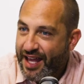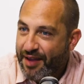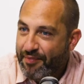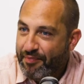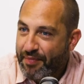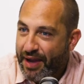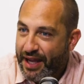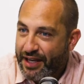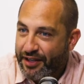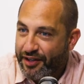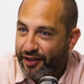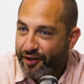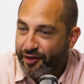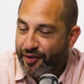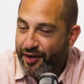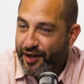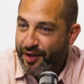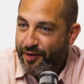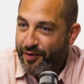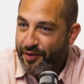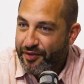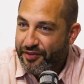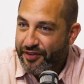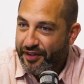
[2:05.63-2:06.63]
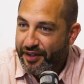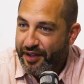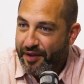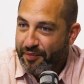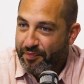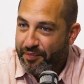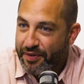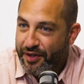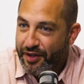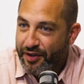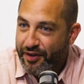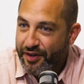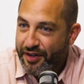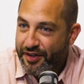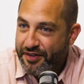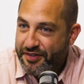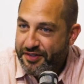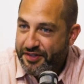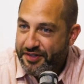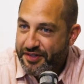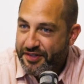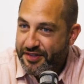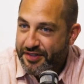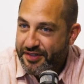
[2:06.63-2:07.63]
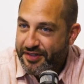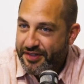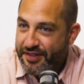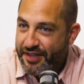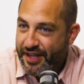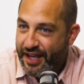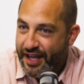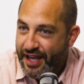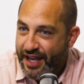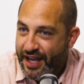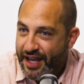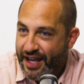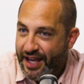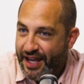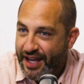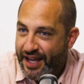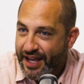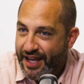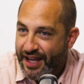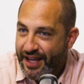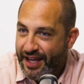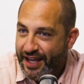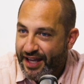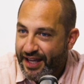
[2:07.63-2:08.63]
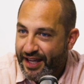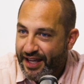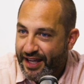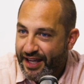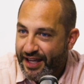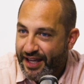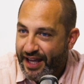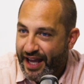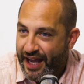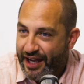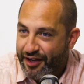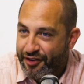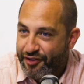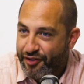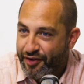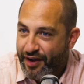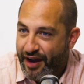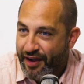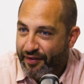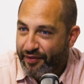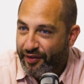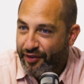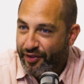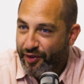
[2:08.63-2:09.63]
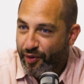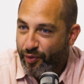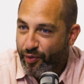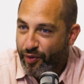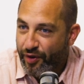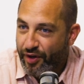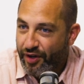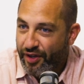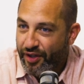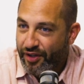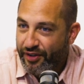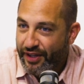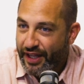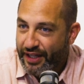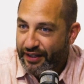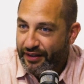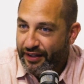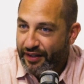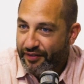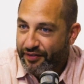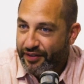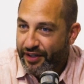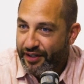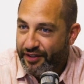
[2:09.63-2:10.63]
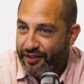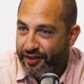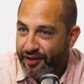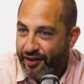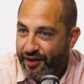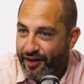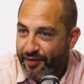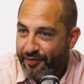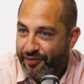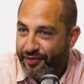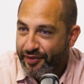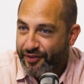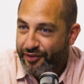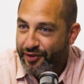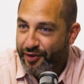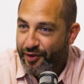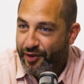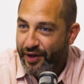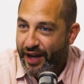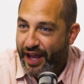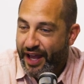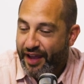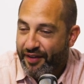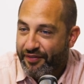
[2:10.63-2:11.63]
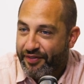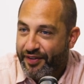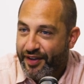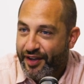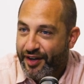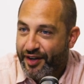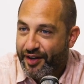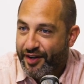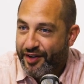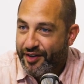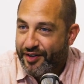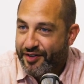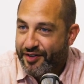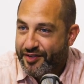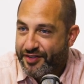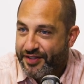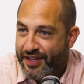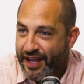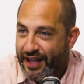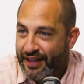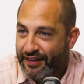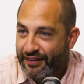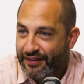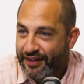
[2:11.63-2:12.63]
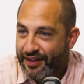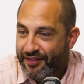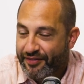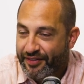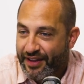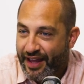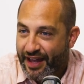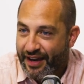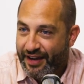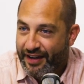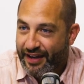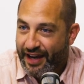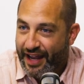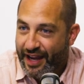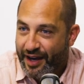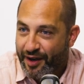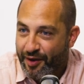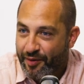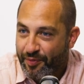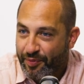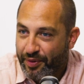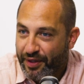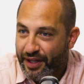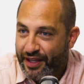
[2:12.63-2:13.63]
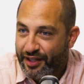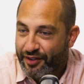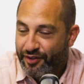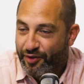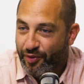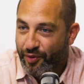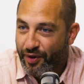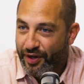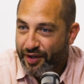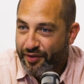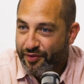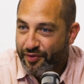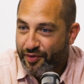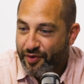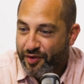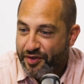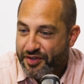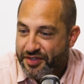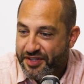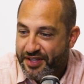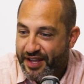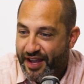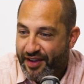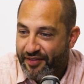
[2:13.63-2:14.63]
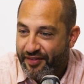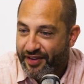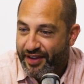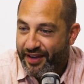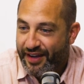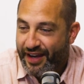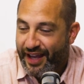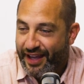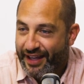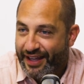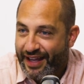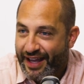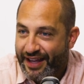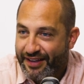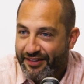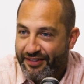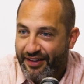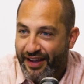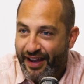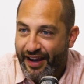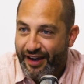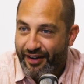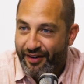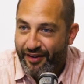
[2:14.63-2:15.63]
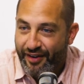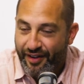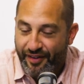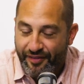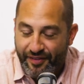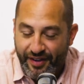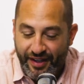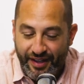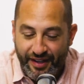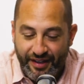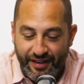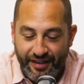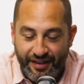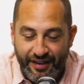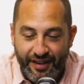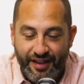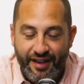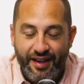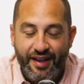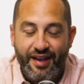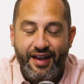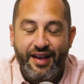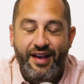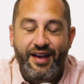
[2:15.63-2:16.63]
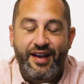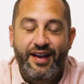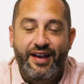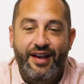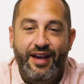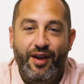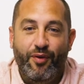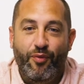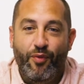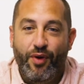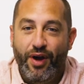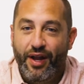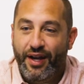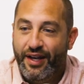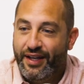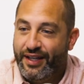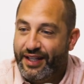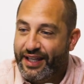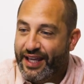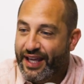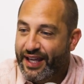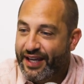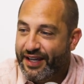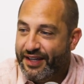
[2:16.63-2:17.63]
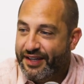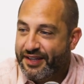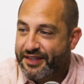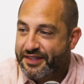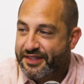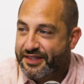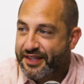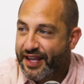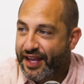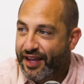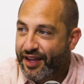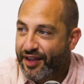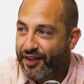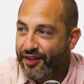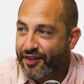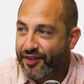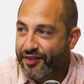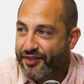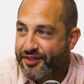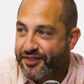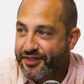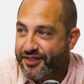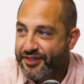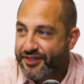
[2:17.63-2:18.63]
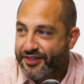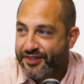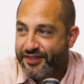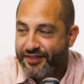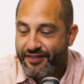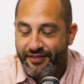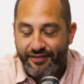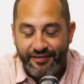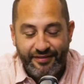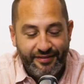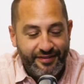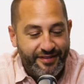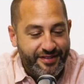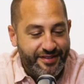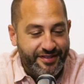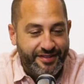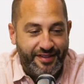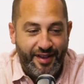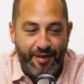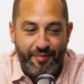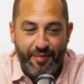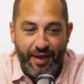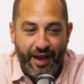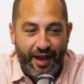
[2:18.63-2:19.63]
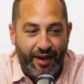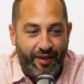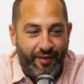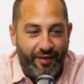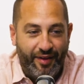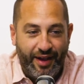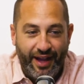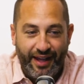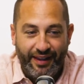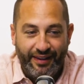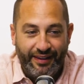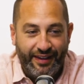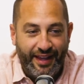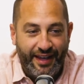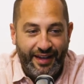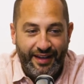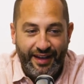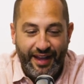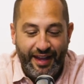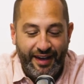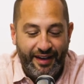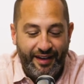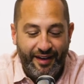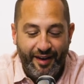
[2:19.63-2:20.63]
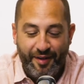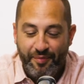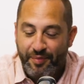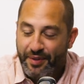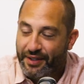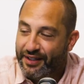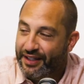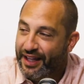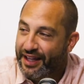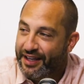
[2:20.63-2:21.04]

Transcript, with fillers: My degree was in computers. Okay. Uh, I traveled the world. I lived in Europe for two and a half years. I lived on an airplane twenty-four seven. I got tired of it. Uh, I wanted to get into sales. Somehow I lent, ended up in